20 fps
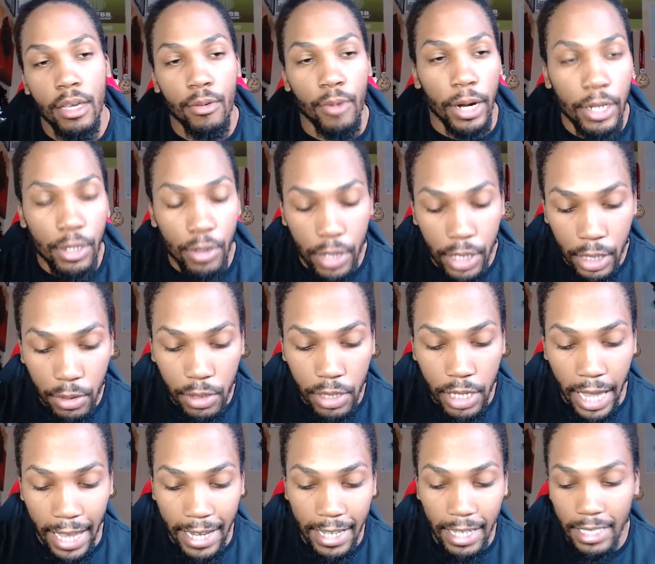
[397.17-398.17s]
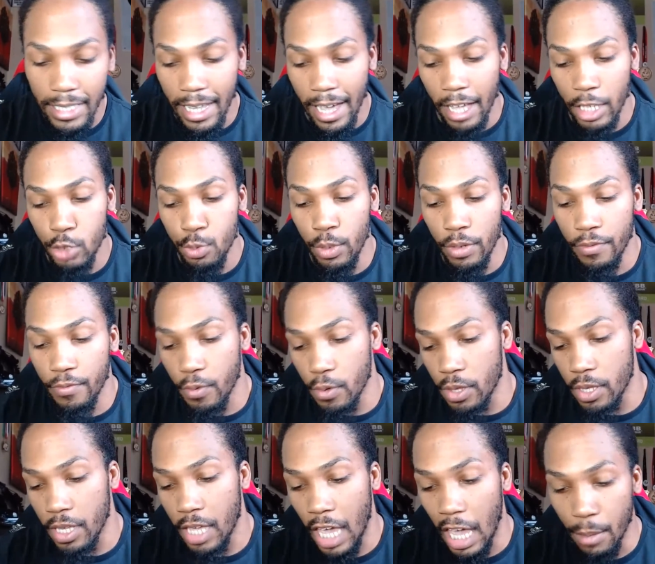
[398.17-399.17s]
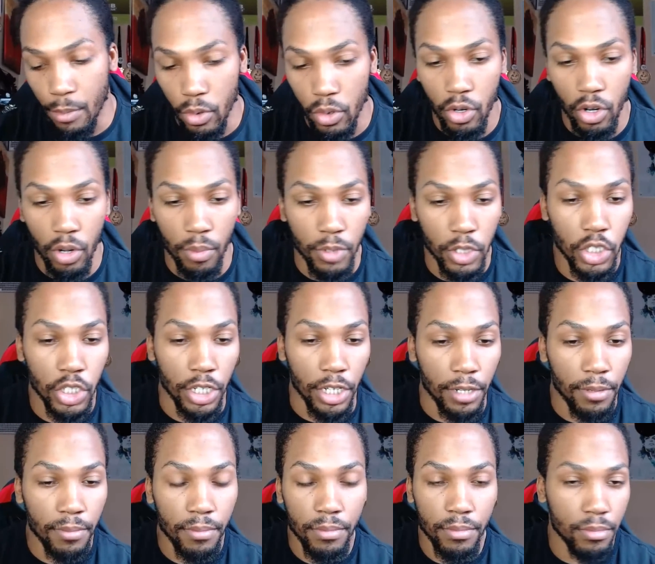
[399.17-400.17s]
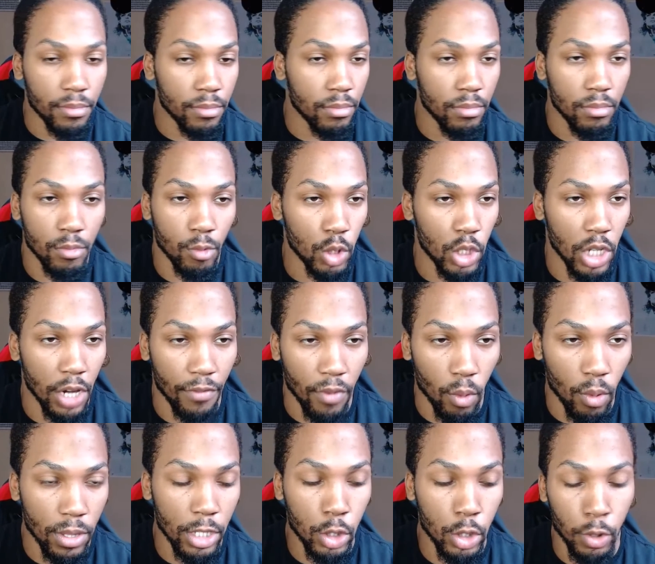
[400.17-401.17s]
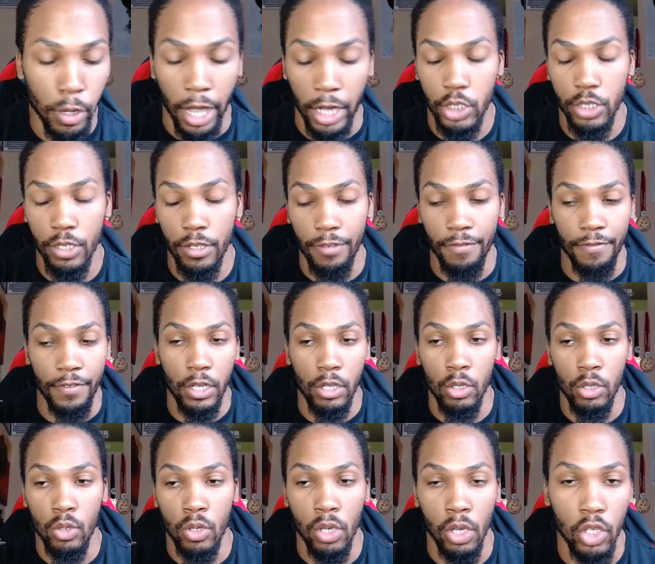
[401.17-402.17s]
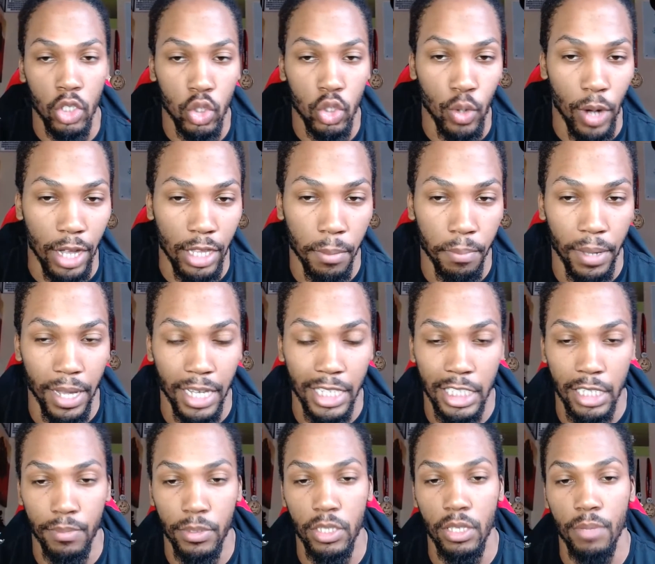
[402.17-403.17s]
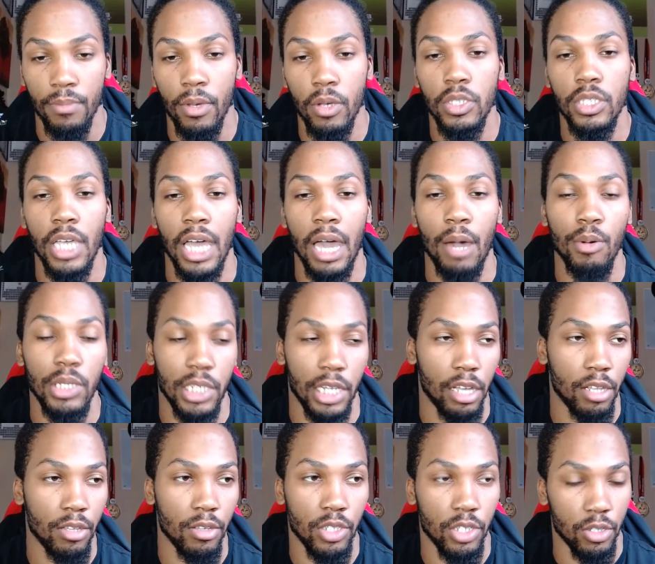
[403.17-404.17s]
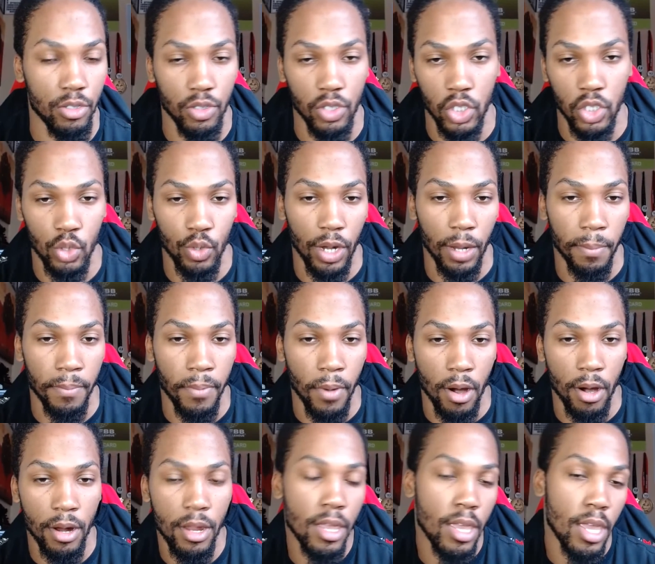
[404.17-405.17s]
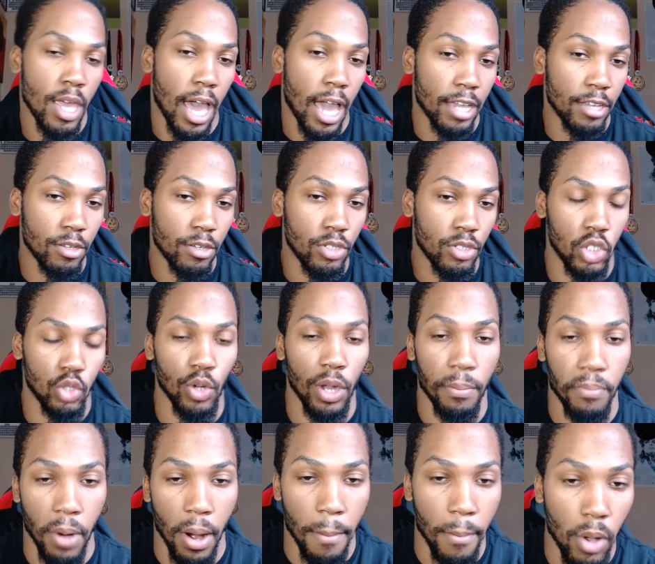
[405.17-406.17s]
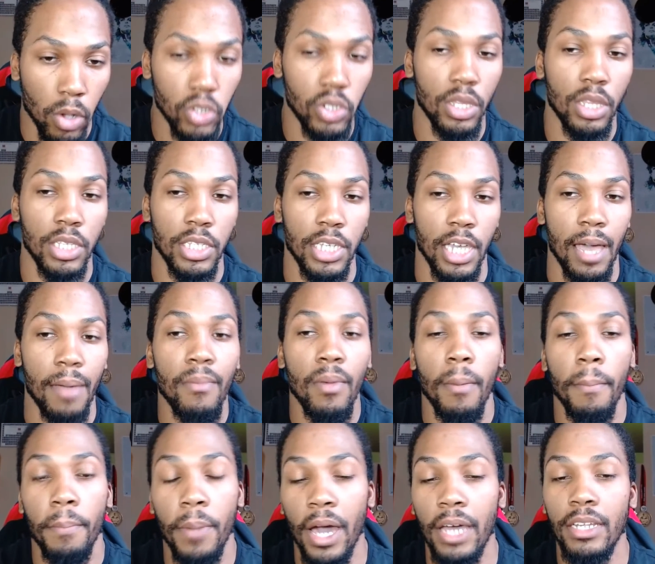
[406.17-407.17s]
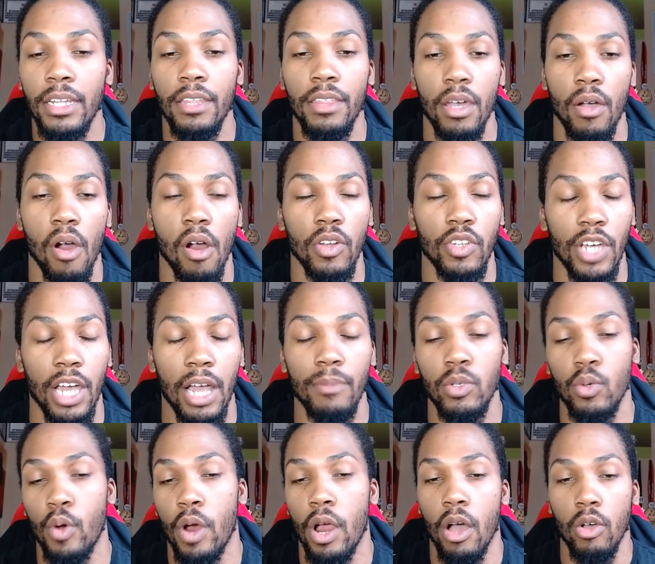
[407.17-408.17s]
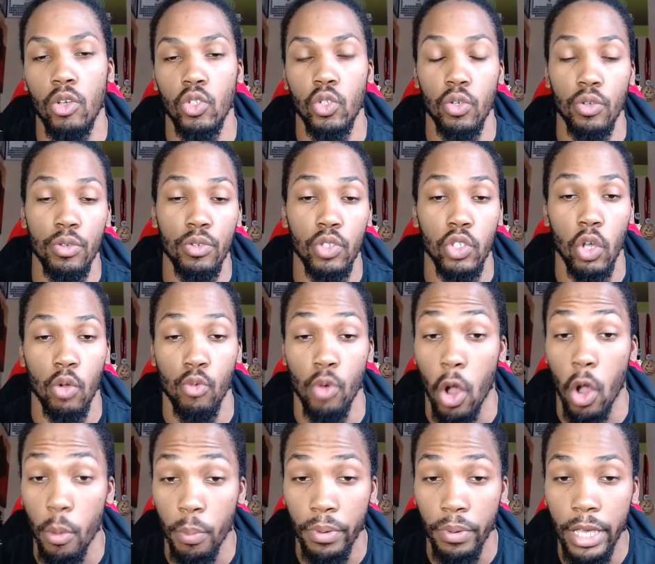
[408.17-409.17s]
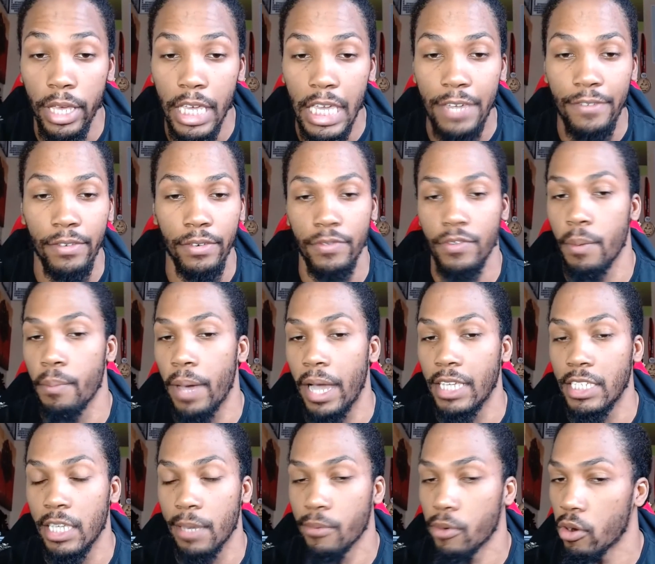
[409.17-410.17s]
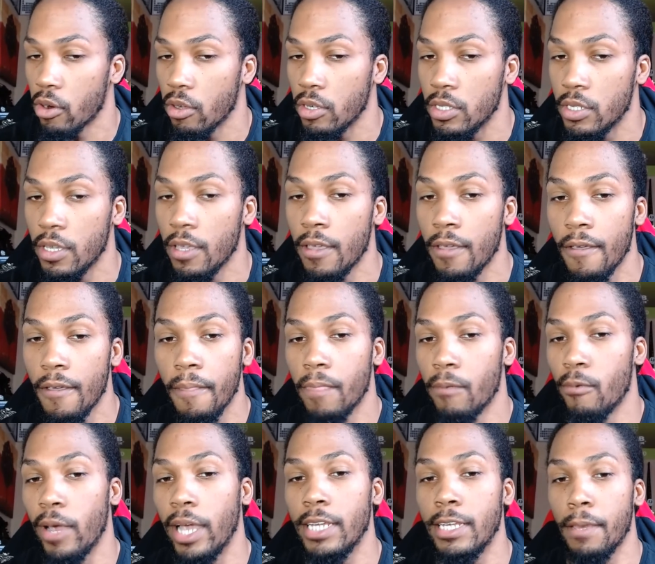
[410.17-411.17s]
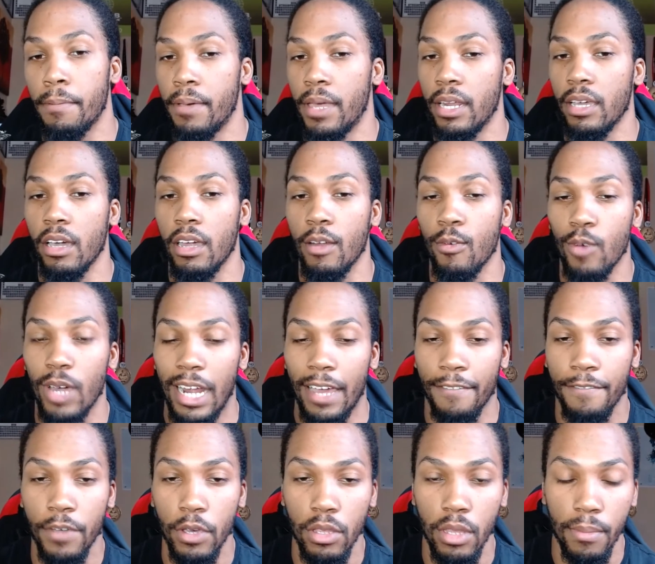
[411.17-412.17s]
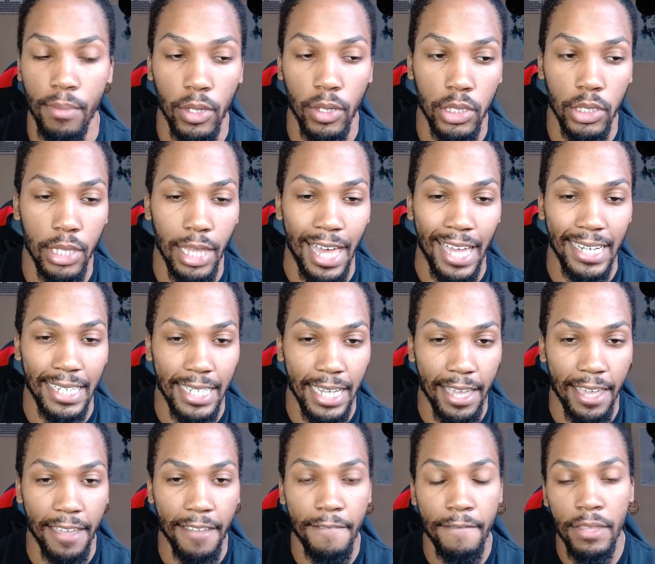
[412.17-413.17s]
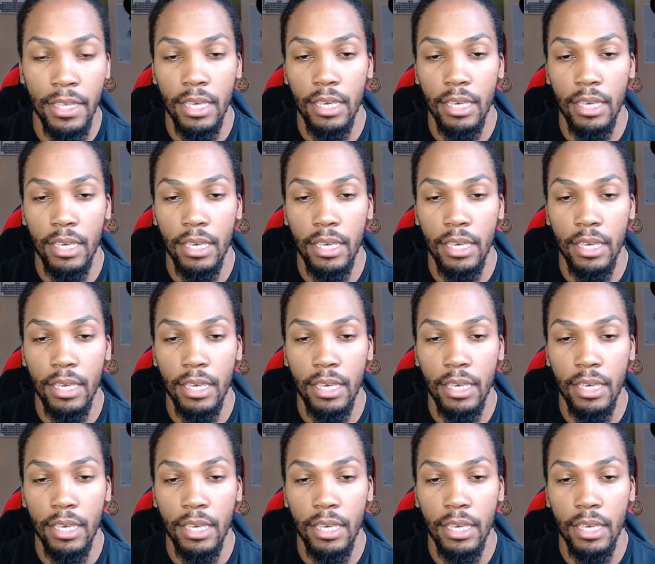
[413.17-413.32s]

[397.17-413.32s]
Right? You can use any attachment for the cable curl machine, whichever one that you actually feel you can contract the biceps the most. I would tell you to use a straight bar. I use the straight bar most of the time, but there are times where I also use the rope even for bicep curls, right? Depending on what I feel the most that day.